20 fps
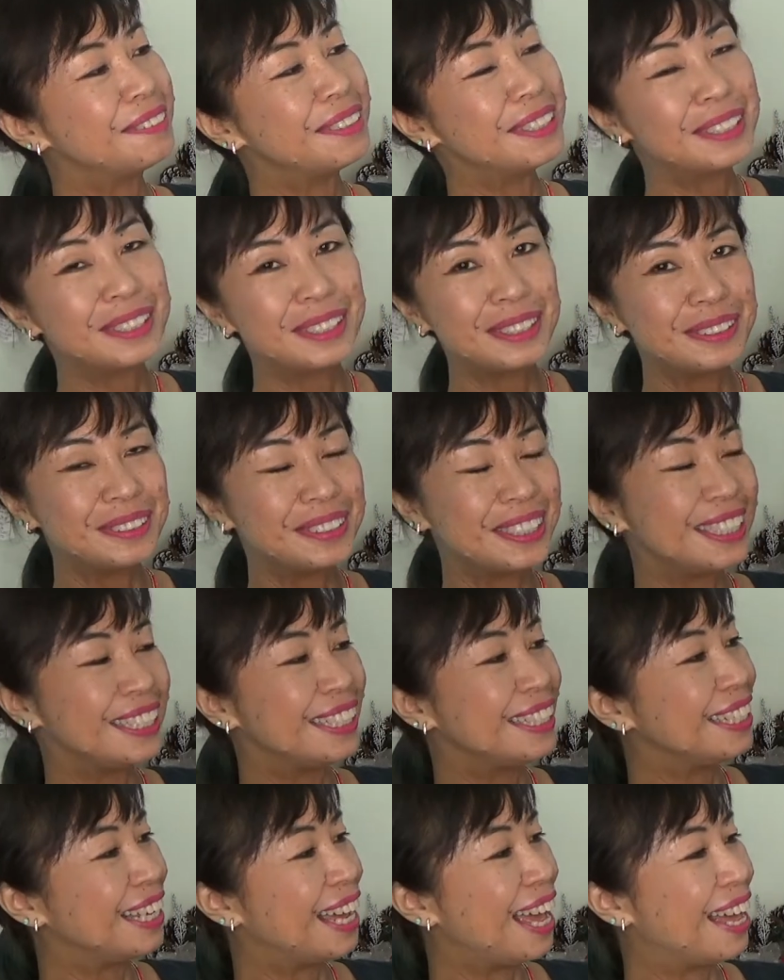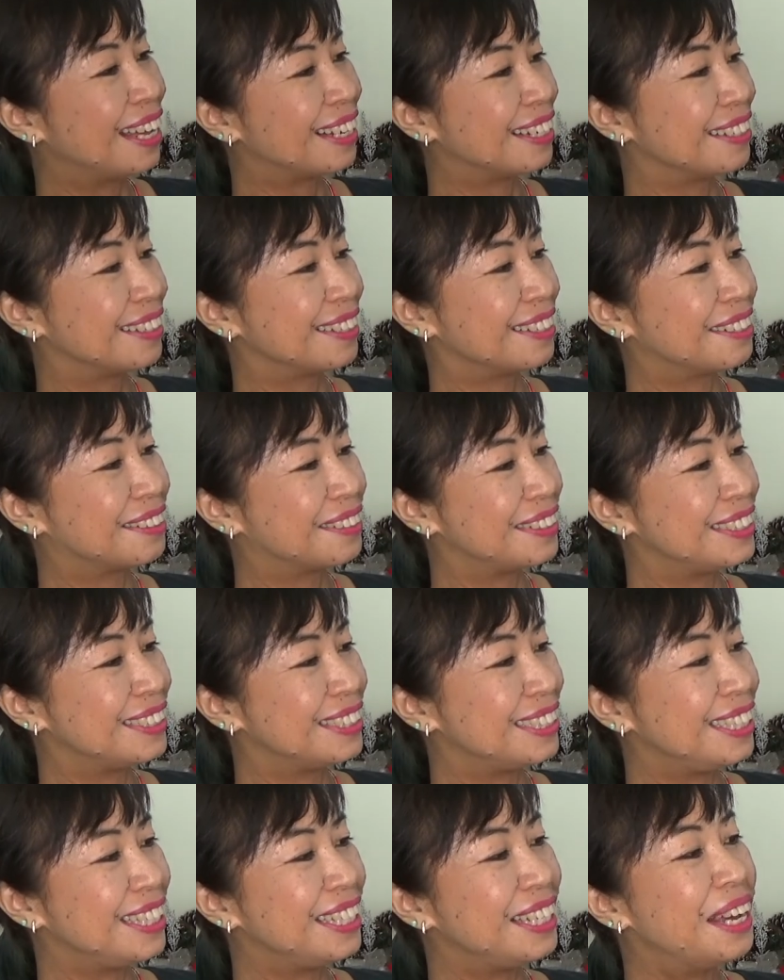including Agatha
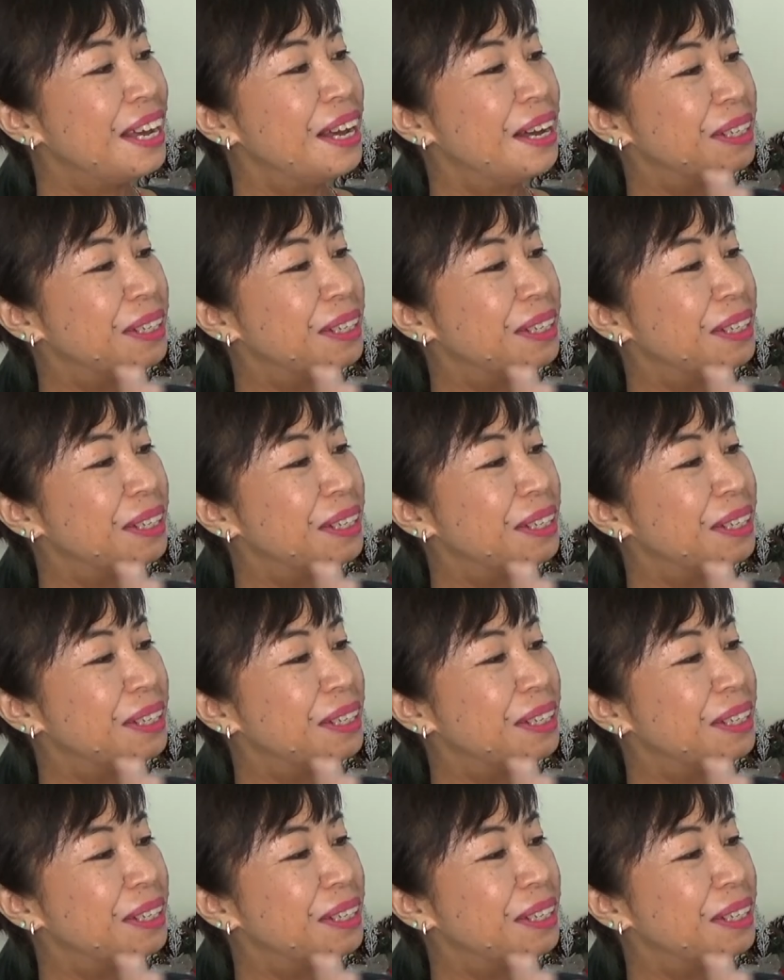Christie,